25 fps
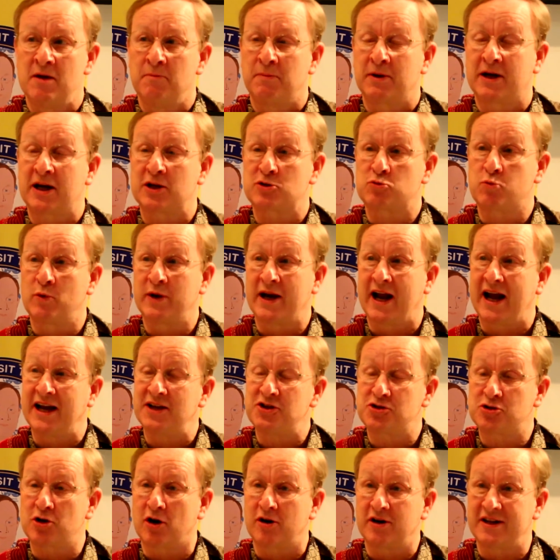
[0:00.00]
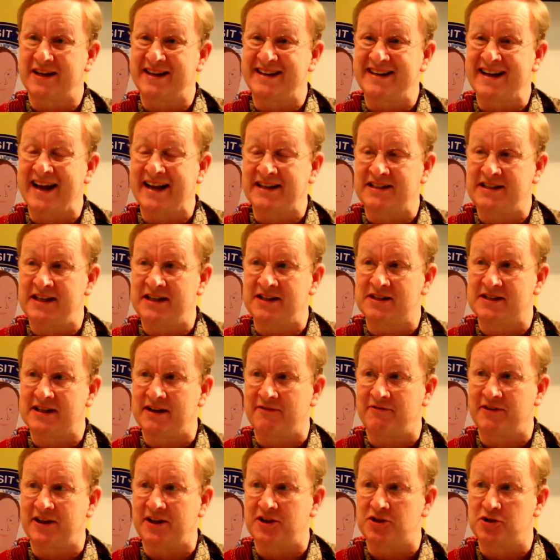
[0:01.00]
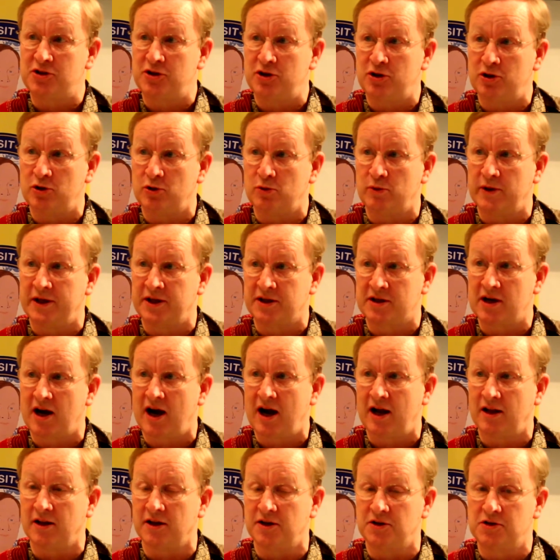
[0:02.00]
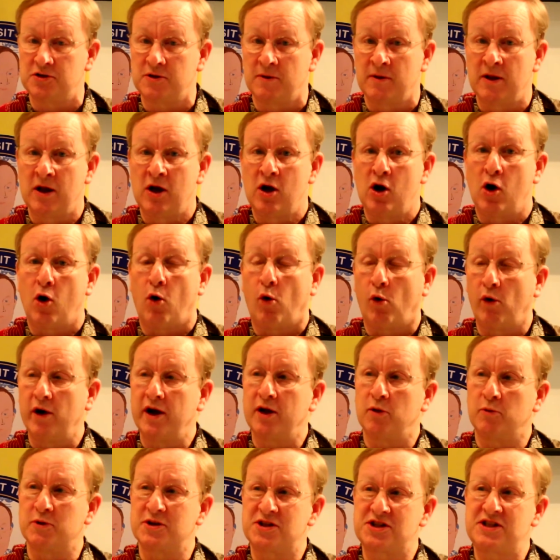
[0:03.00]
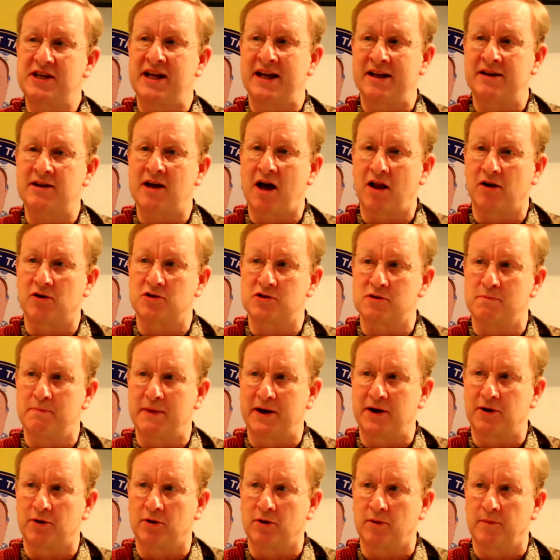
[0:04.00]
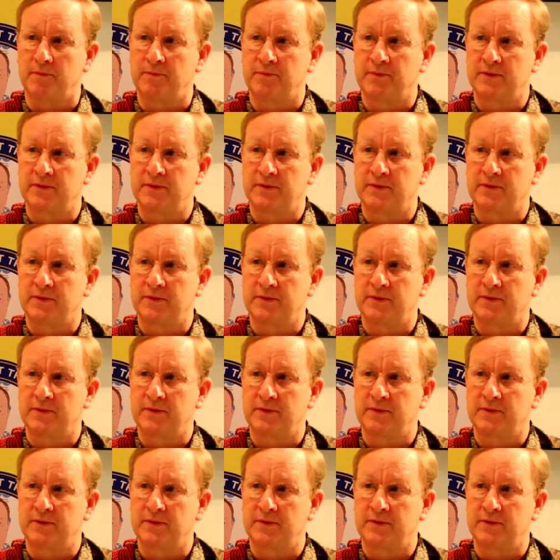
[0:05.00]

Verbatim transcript: Because when I started in 1972 in college, oil was $10 a barrel.